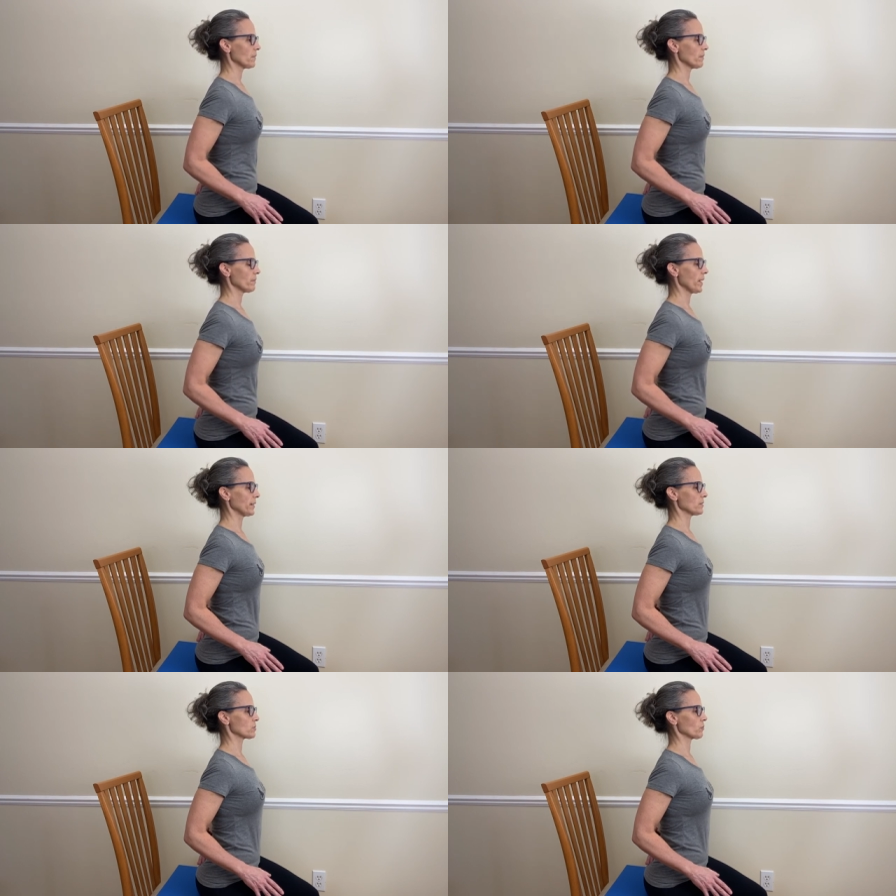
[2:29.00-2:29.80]

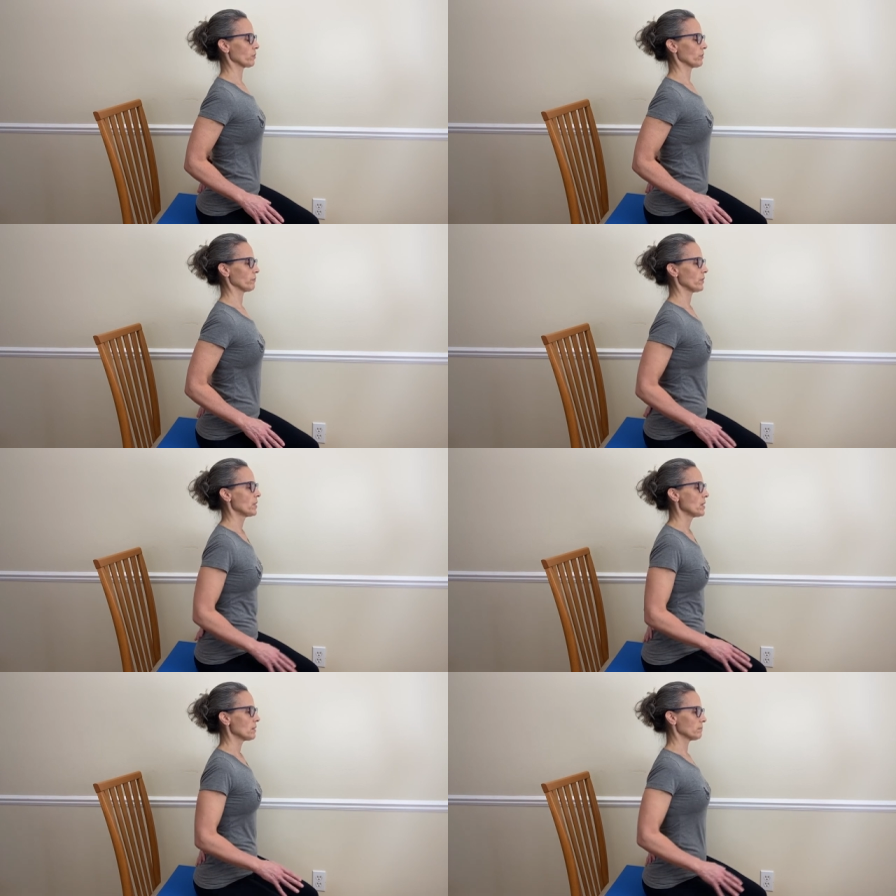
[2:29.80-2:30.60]
then it sort of
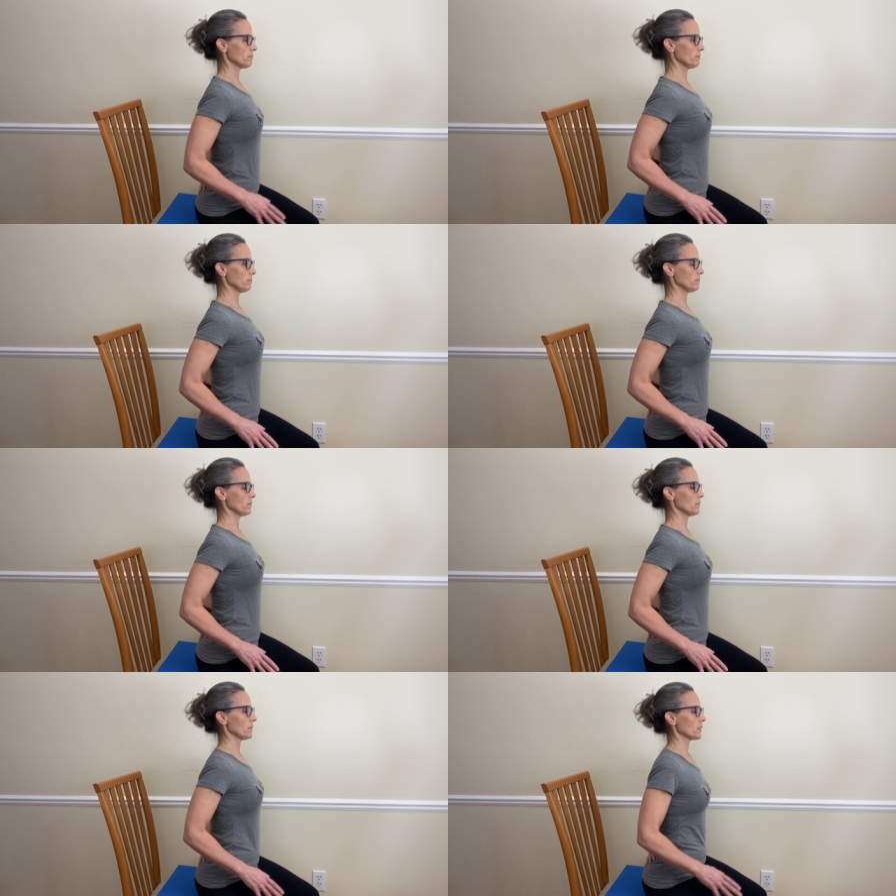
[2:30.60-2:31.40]

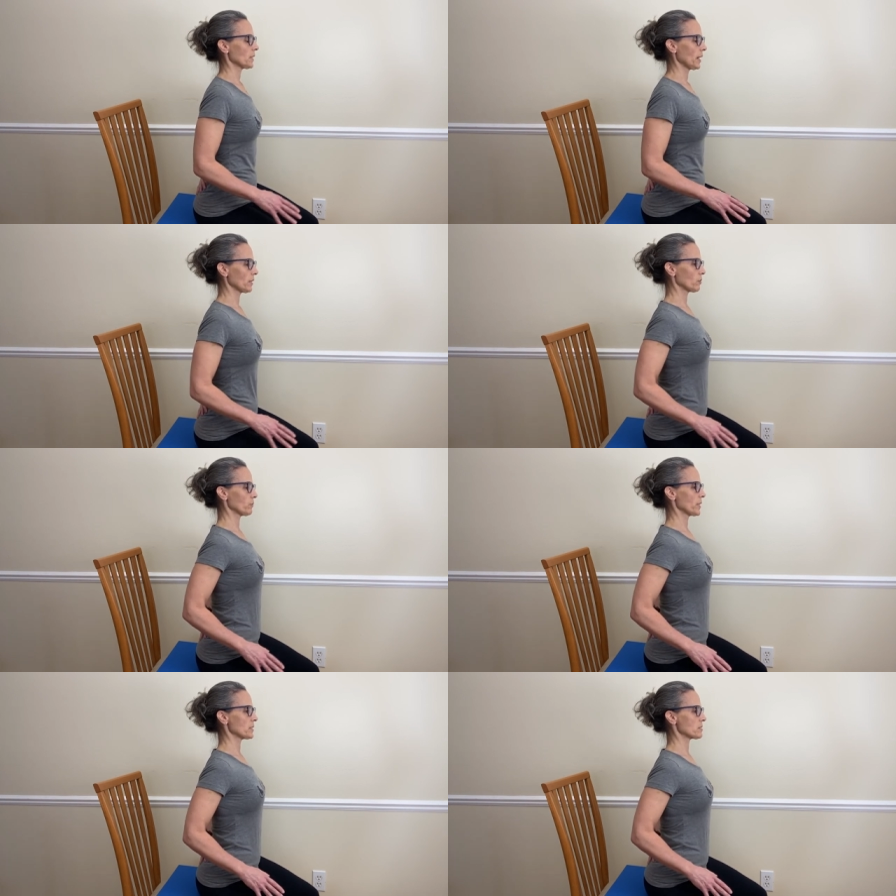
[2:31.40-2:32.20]
kind of
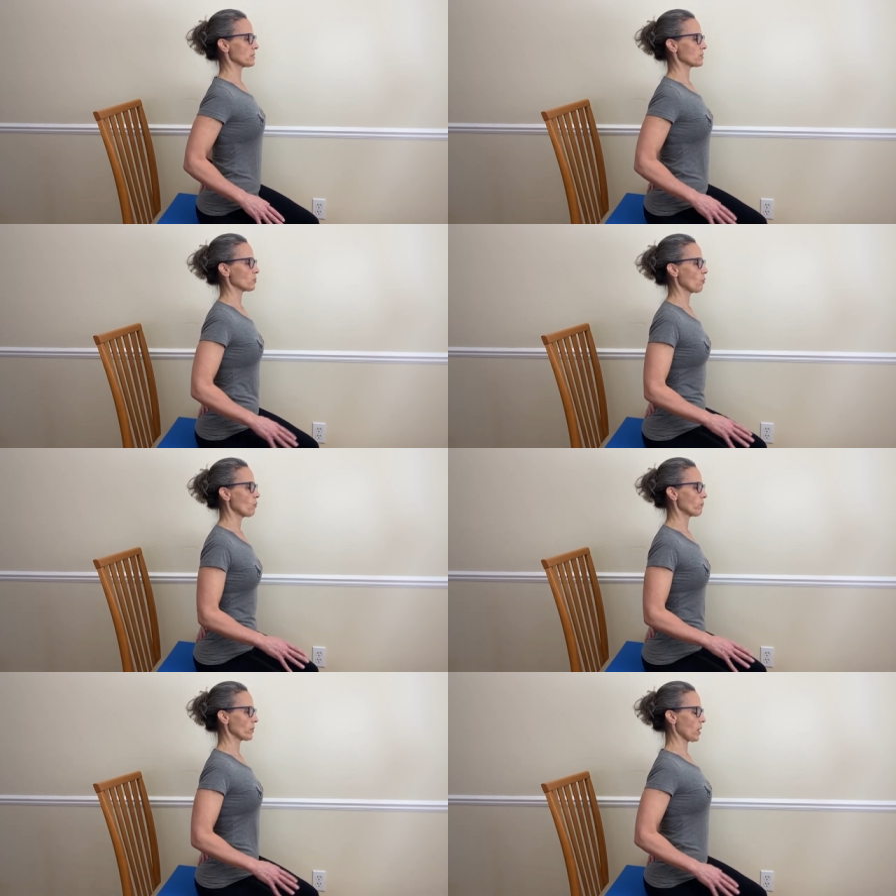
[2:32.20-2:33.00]
creates this
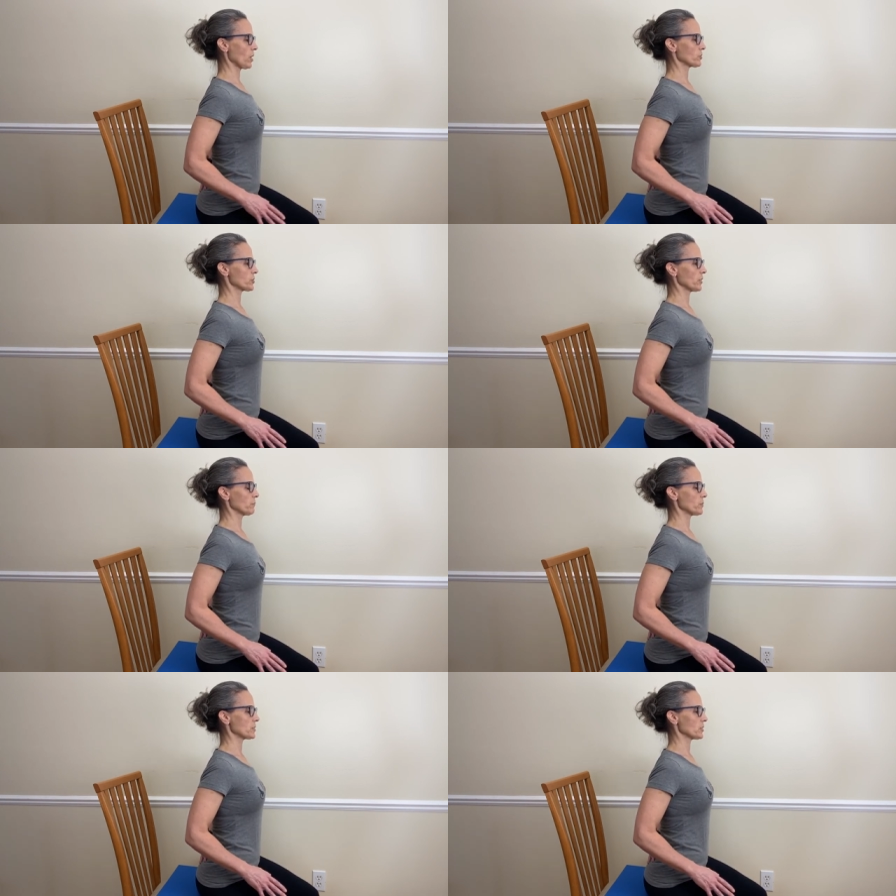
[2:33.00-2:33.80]

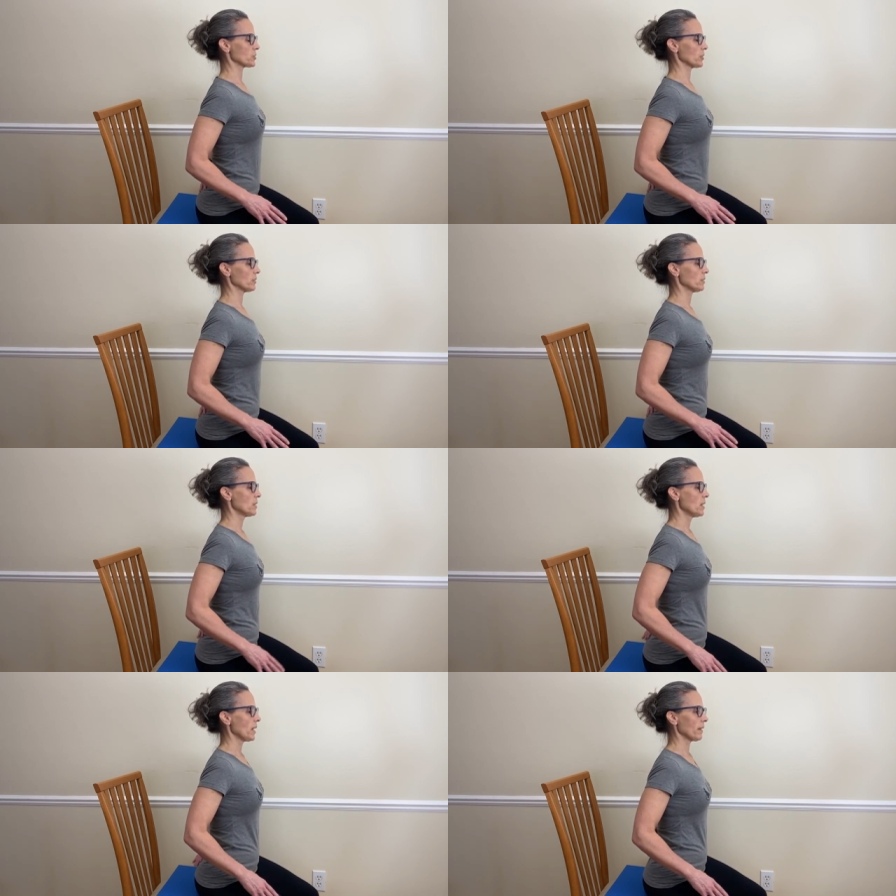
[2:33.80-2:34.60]
overarching position,
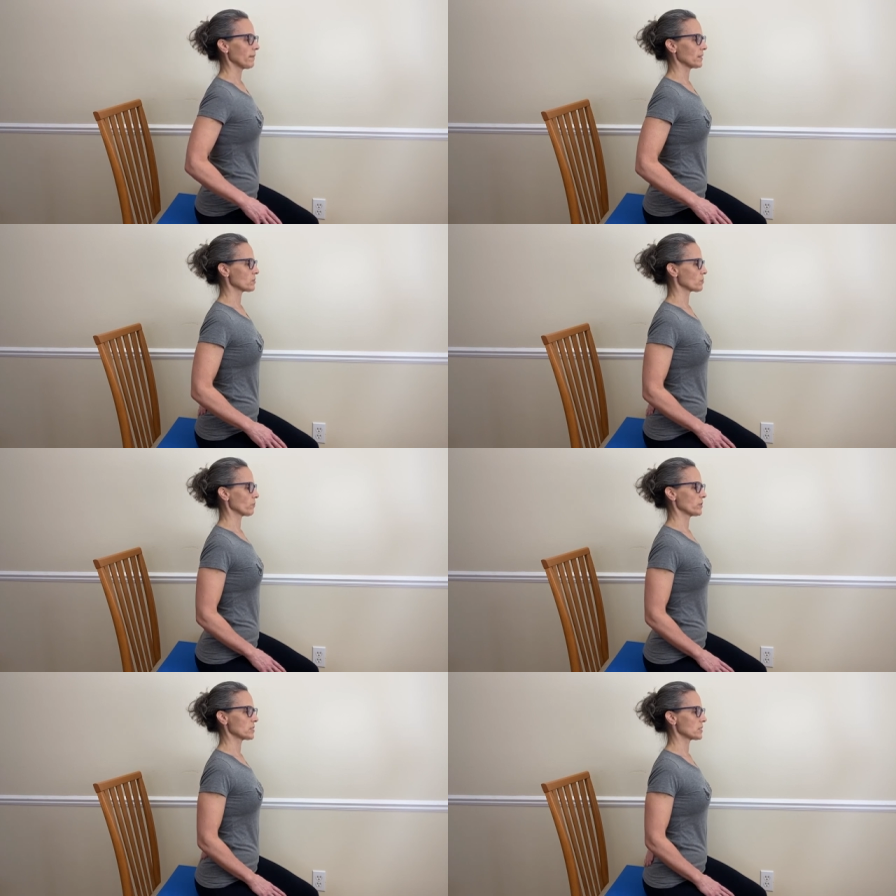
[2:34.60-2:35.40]
and then so
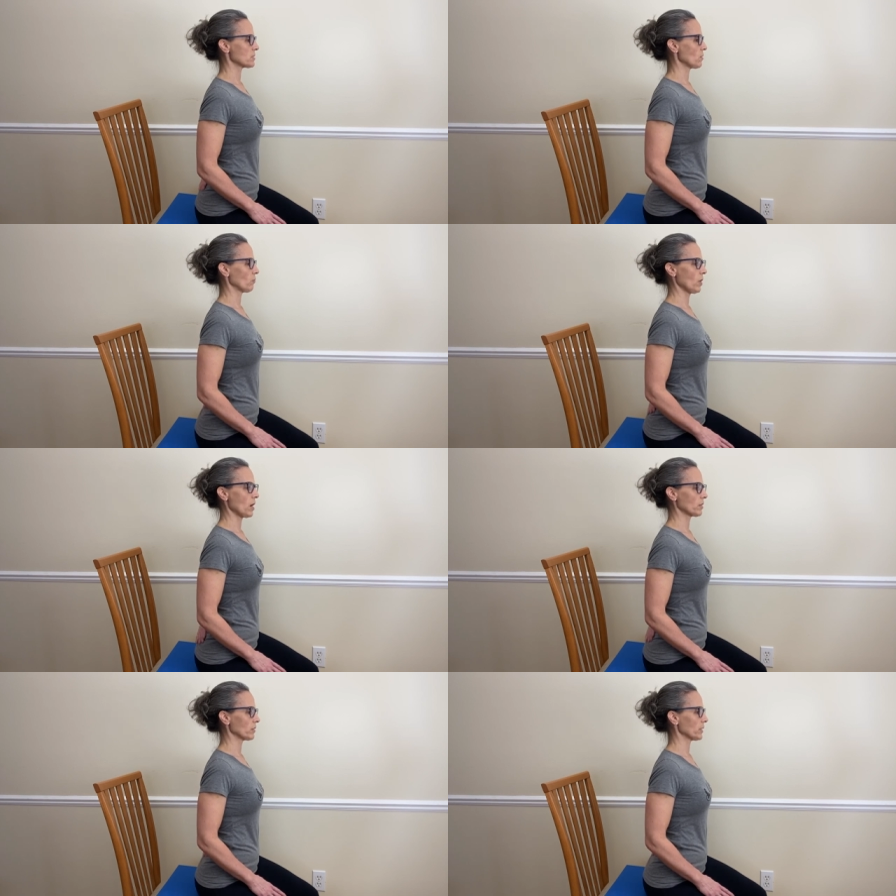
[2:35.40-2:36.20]
this is no
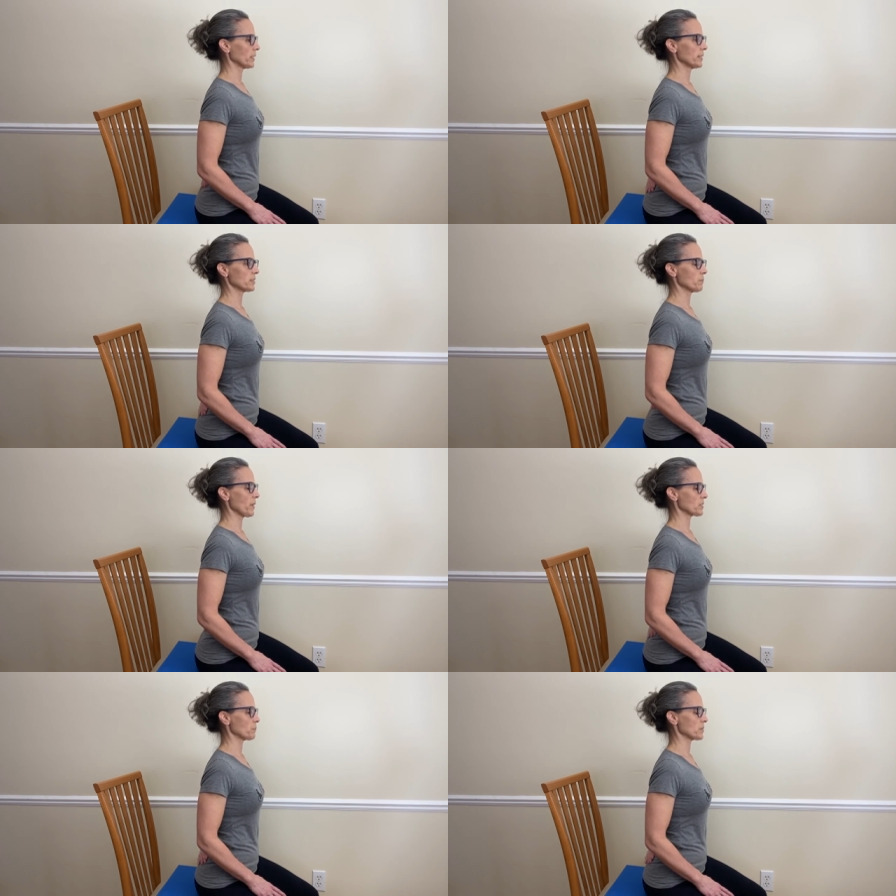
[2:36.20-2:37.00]
longer in its
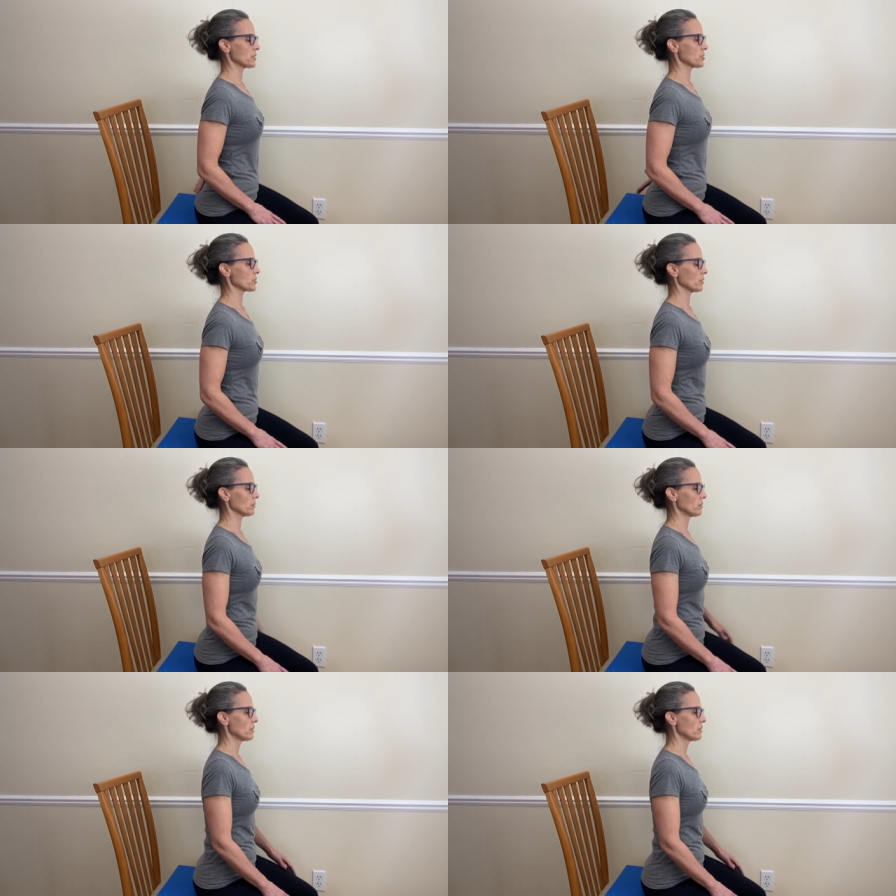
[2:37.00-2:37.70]
best position.